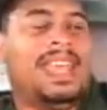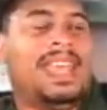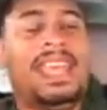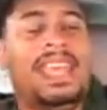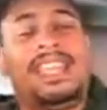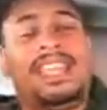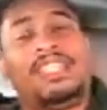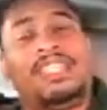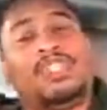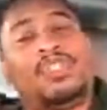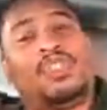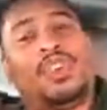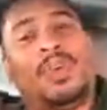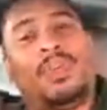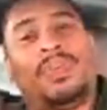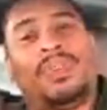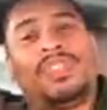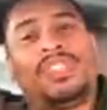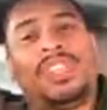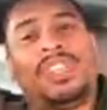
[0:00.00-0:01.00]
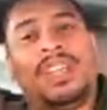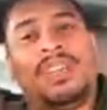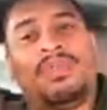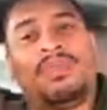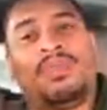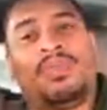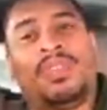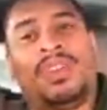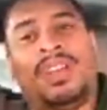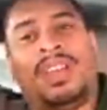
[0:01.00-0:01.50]
Is Triple
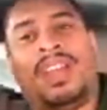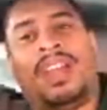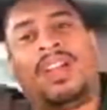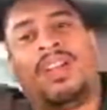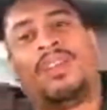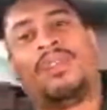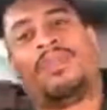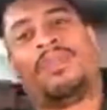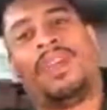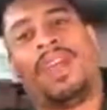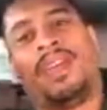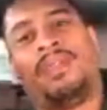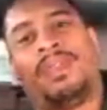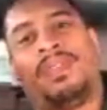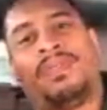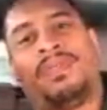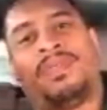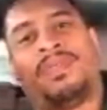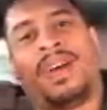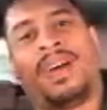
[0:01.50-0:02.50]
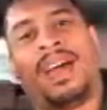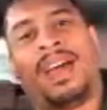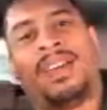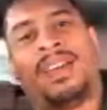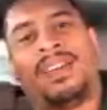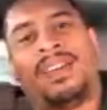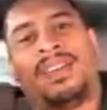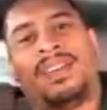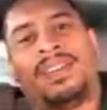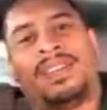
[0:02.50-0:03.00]
G really her favorite
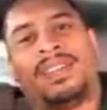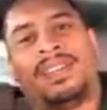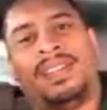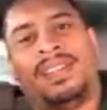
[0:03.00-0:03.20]
fighter?